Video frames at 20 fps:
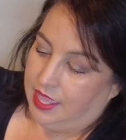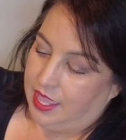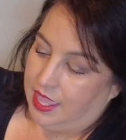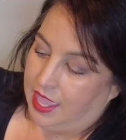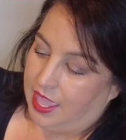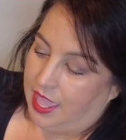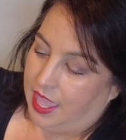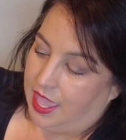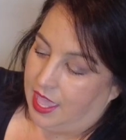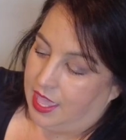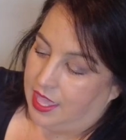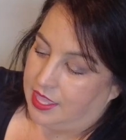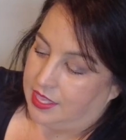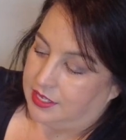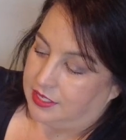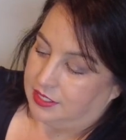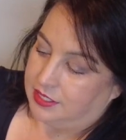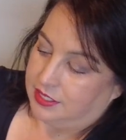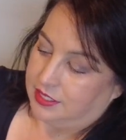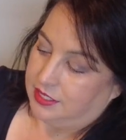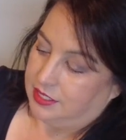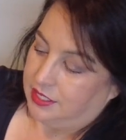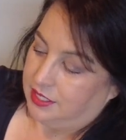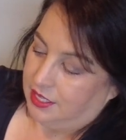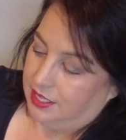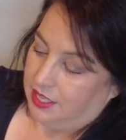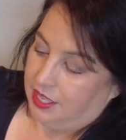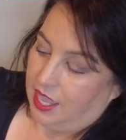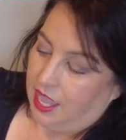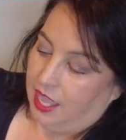and
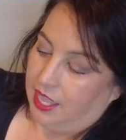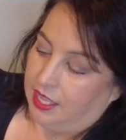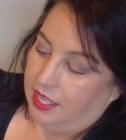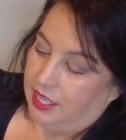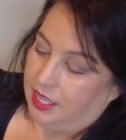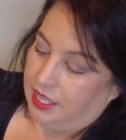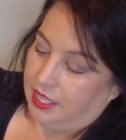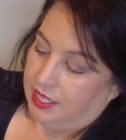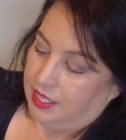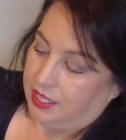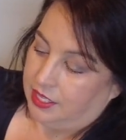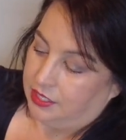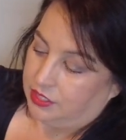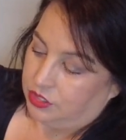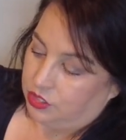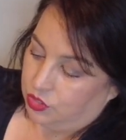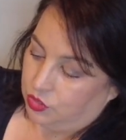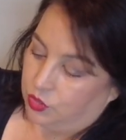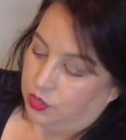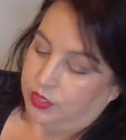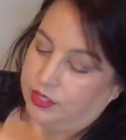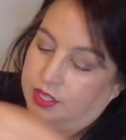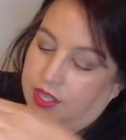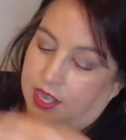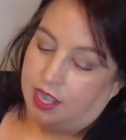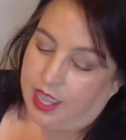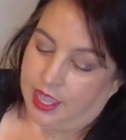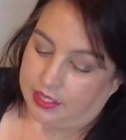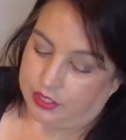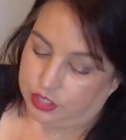I enjoy that it
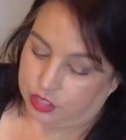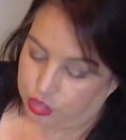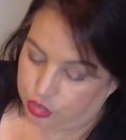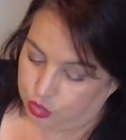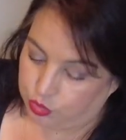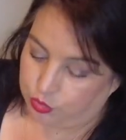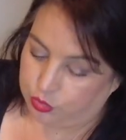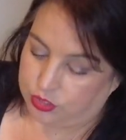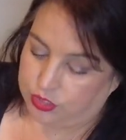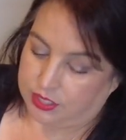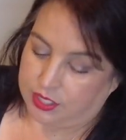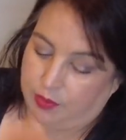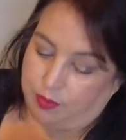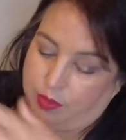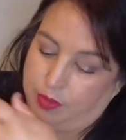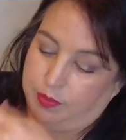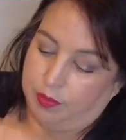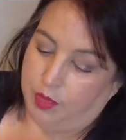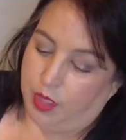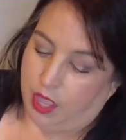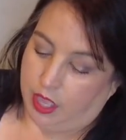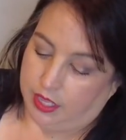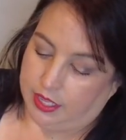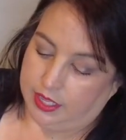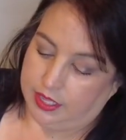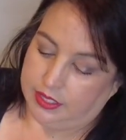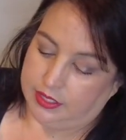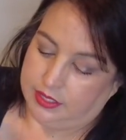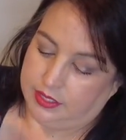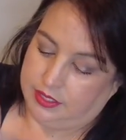has two separate
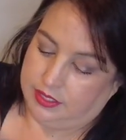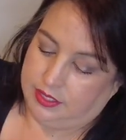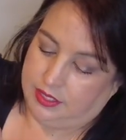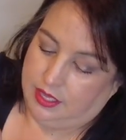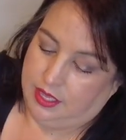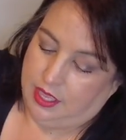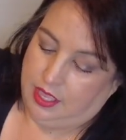pockets.